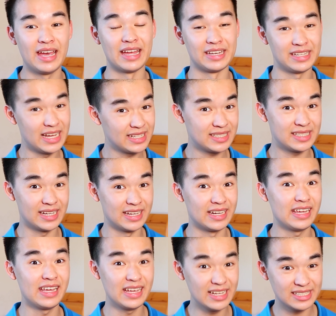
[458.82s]
And yes, it
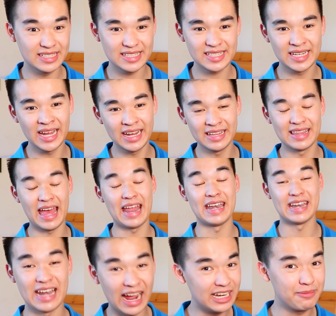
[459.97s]
is insane that
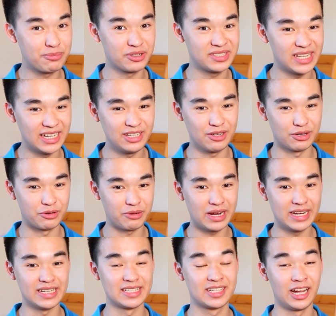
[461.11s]
90% of your
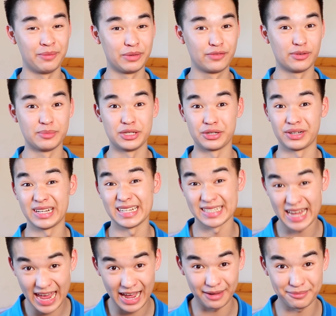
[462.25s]
grade is coming from your
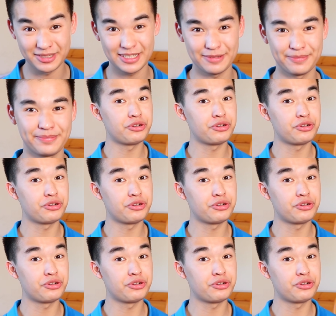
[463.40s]
exams.